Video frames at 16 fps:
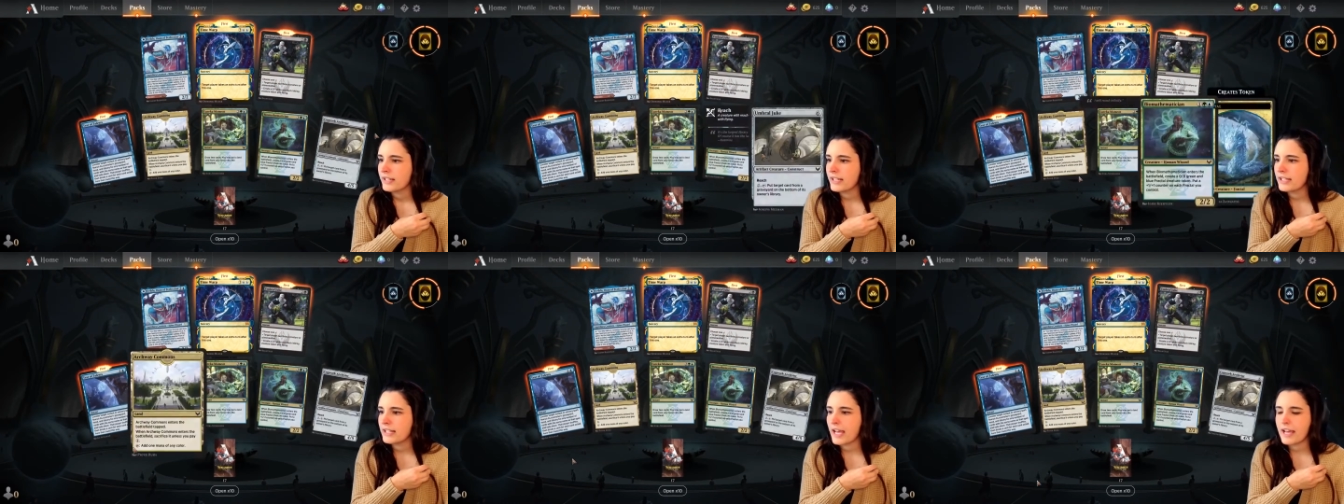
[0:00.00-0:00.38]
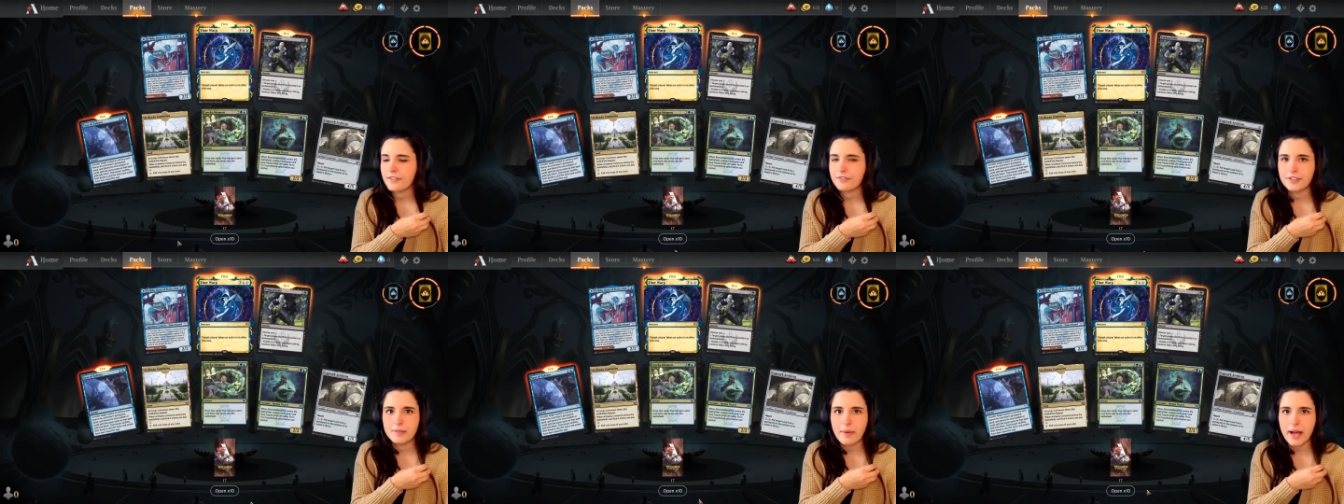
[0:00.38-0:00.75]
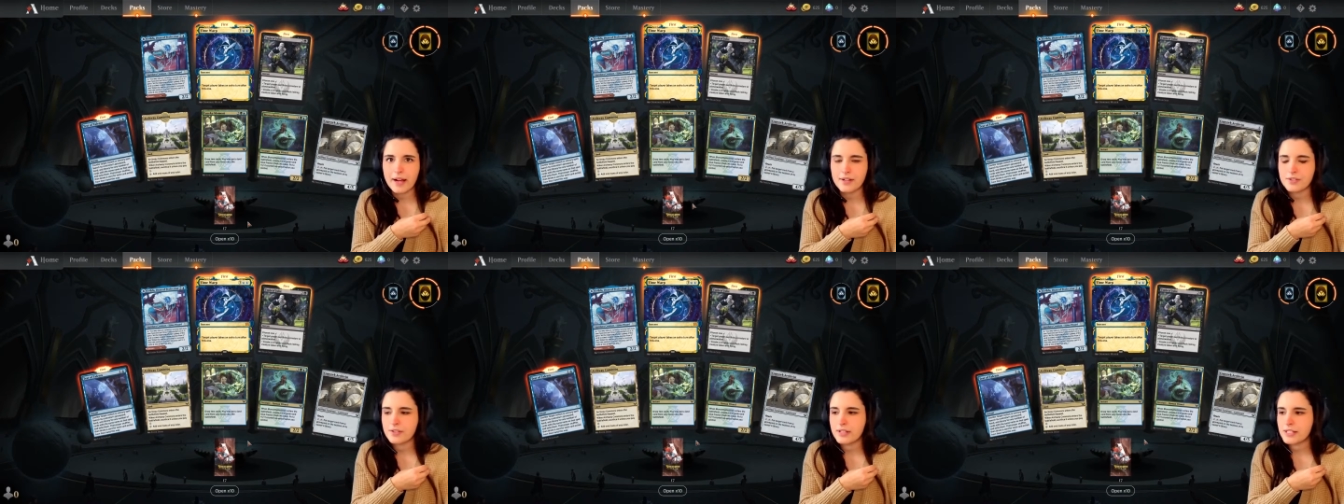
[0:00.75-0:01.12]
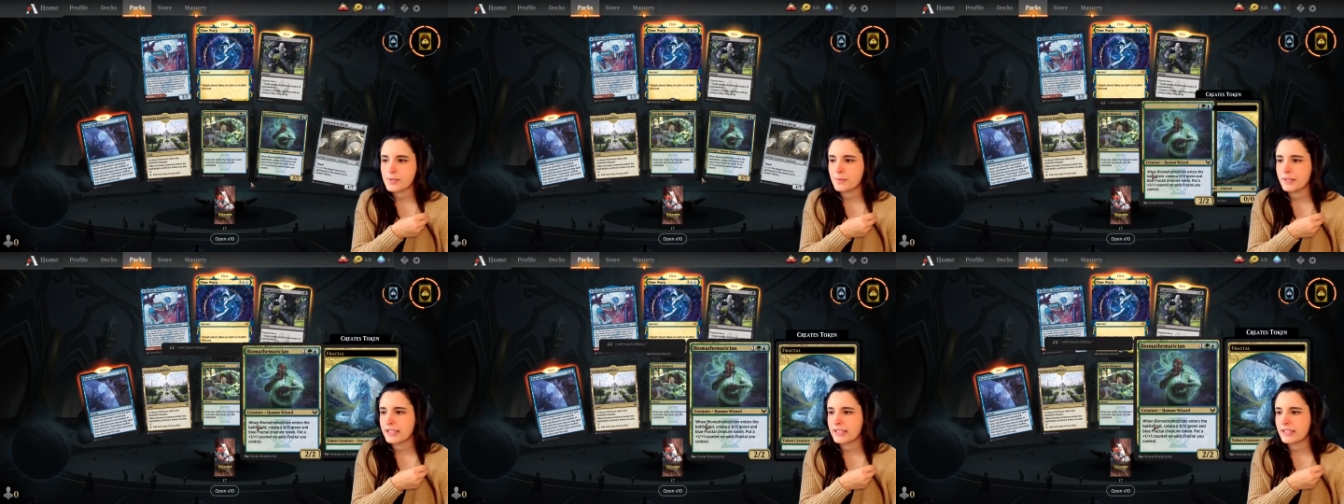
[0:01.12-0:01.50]
every pack, so that's
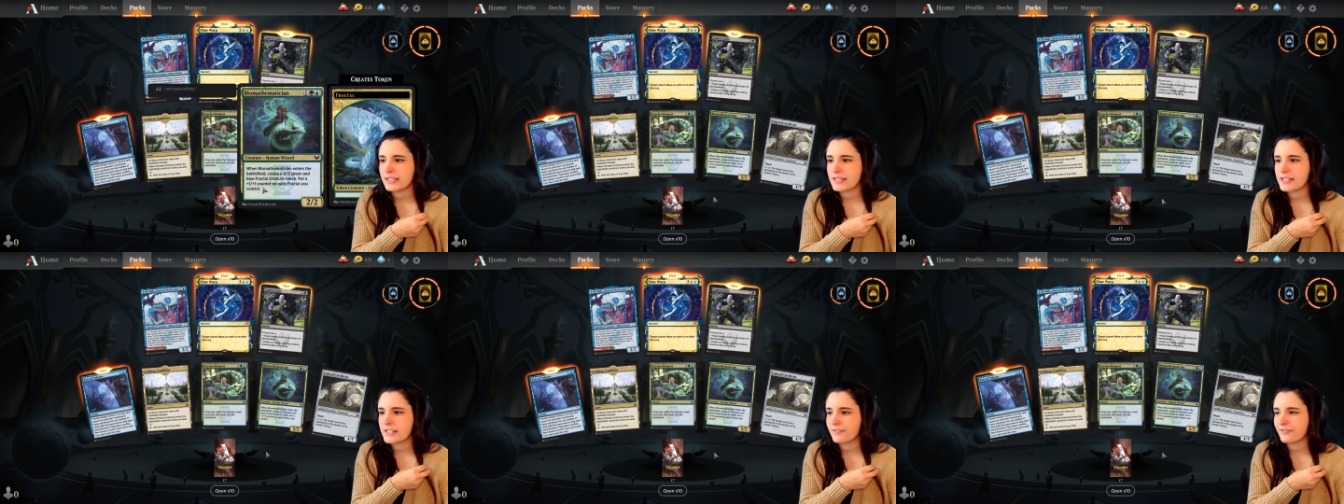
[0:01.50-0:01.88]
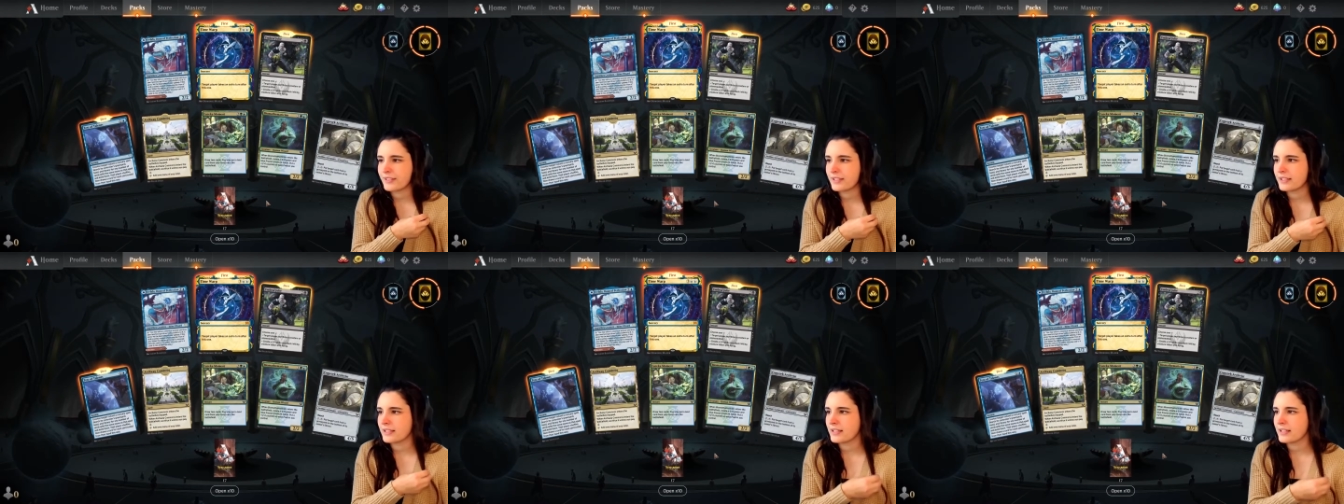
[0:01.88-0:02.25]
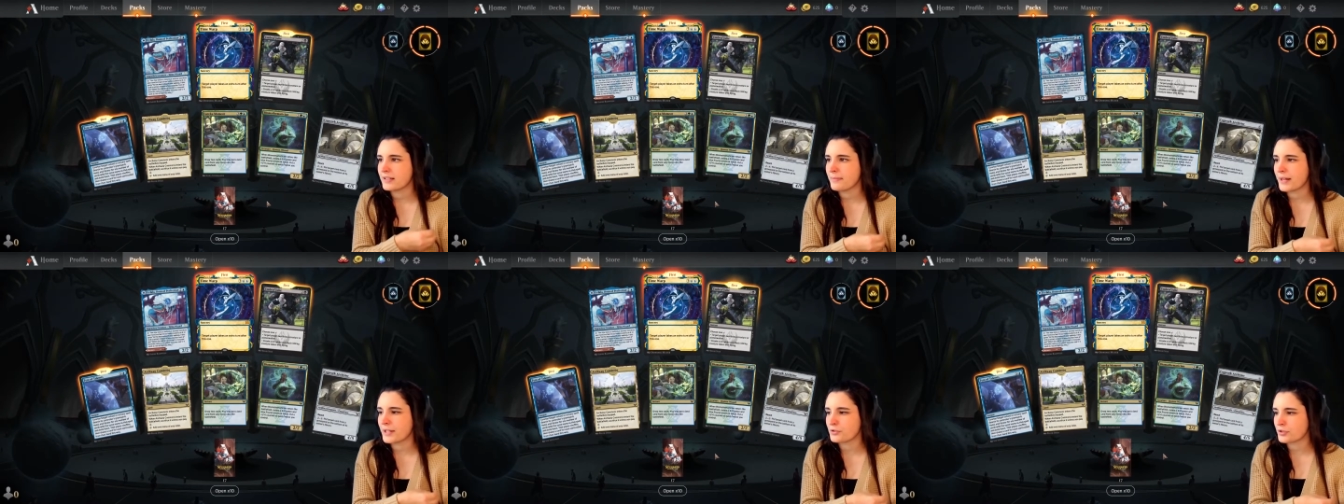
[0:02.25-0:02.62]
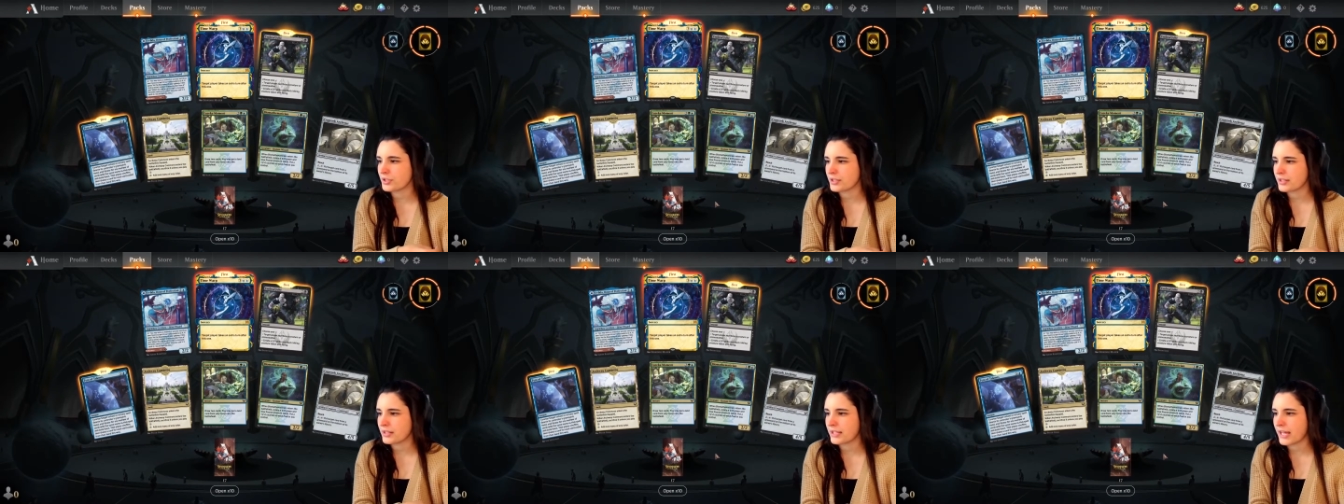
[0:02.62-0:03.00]
one thing that's different in the Magic
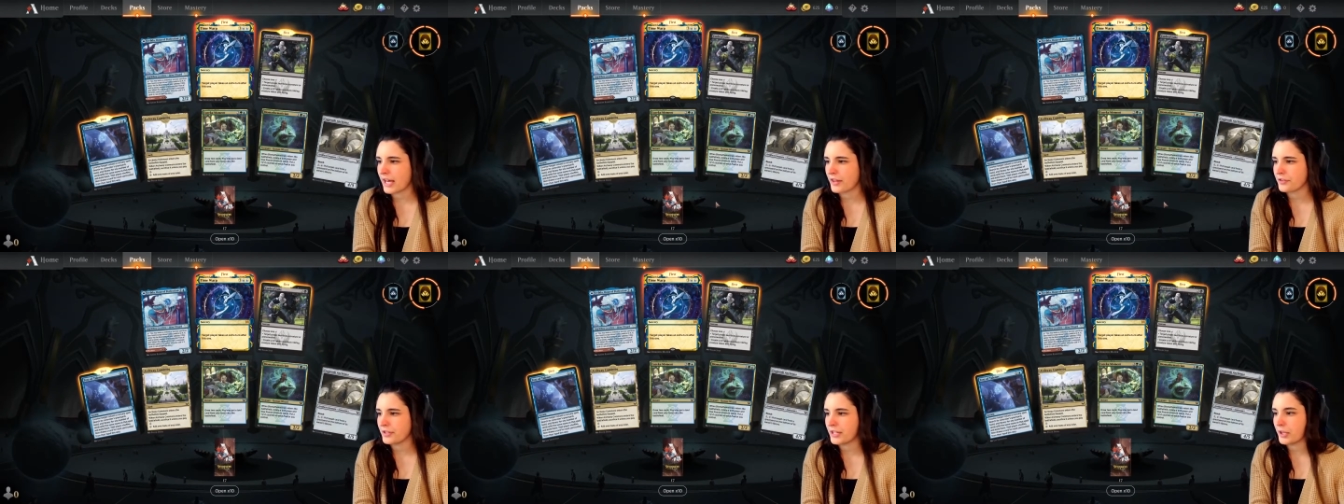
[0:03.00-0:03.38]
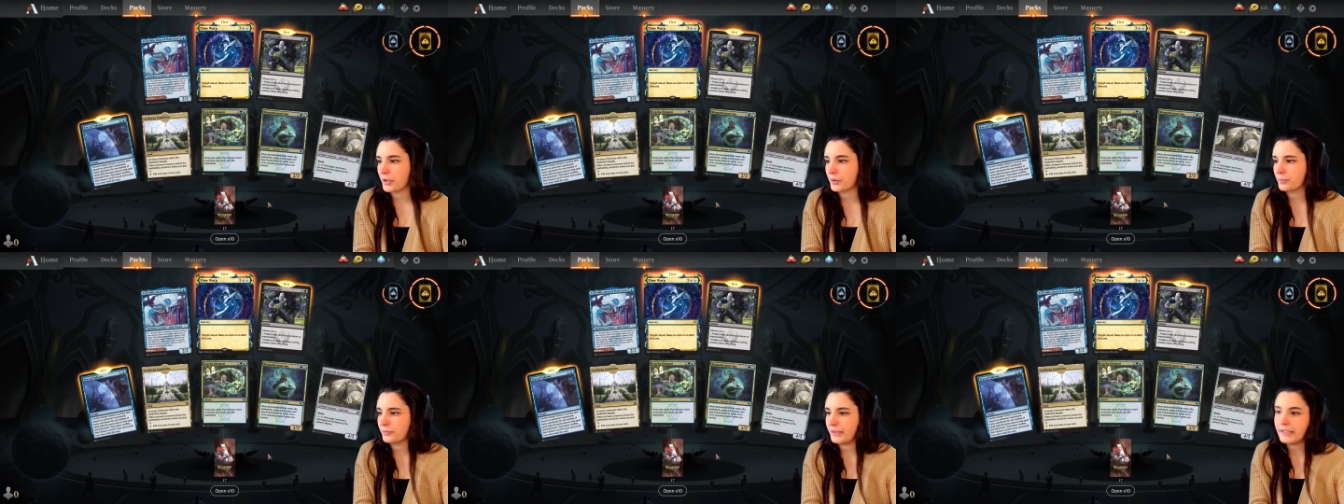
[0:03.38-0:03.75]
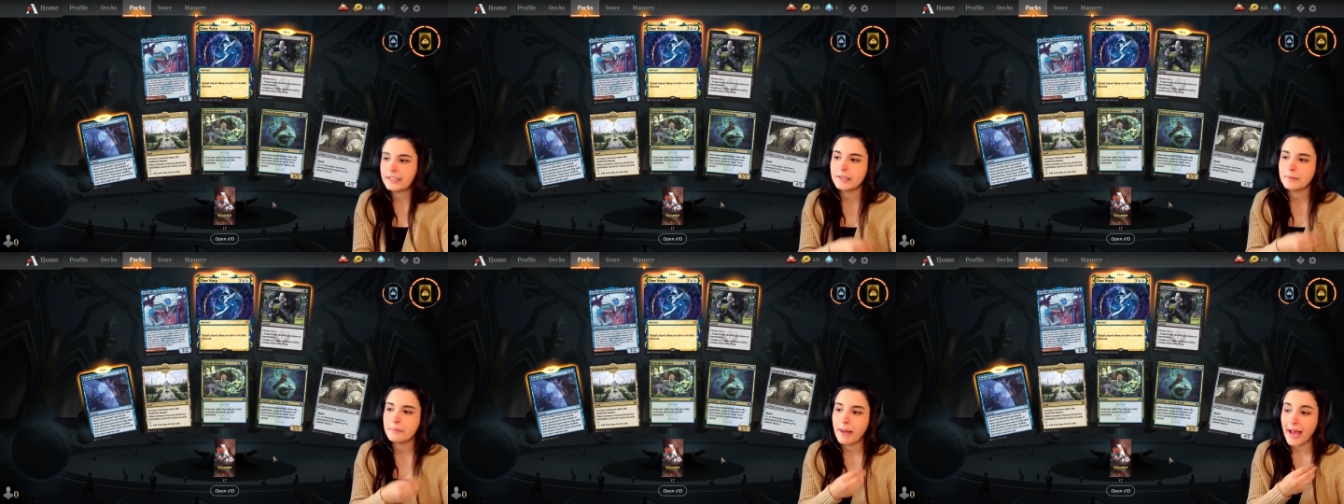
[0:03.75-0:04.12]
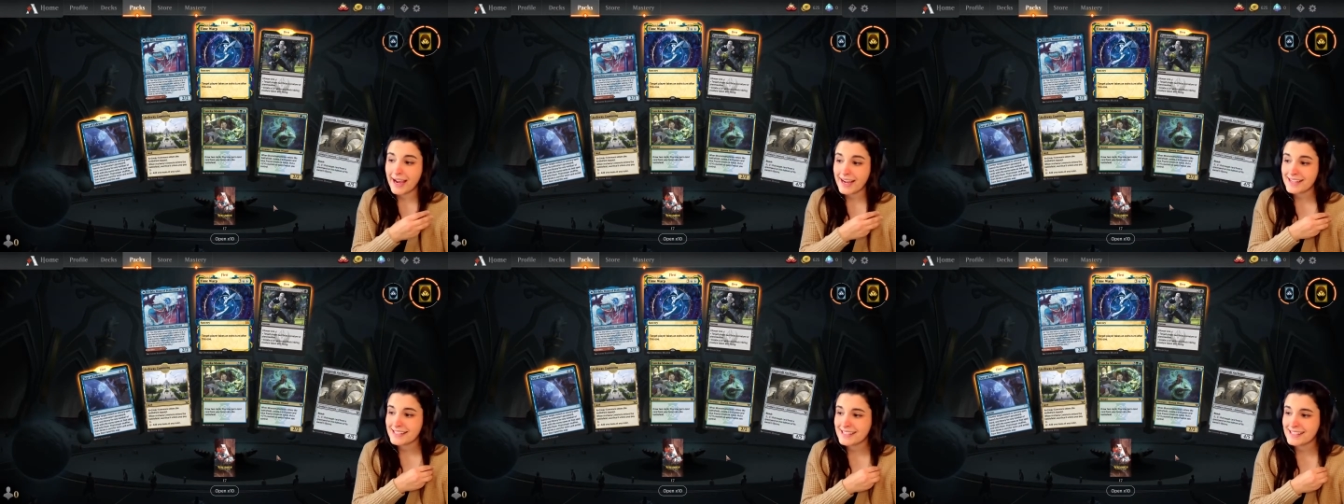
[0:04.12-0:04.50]
the Gathering arena packs,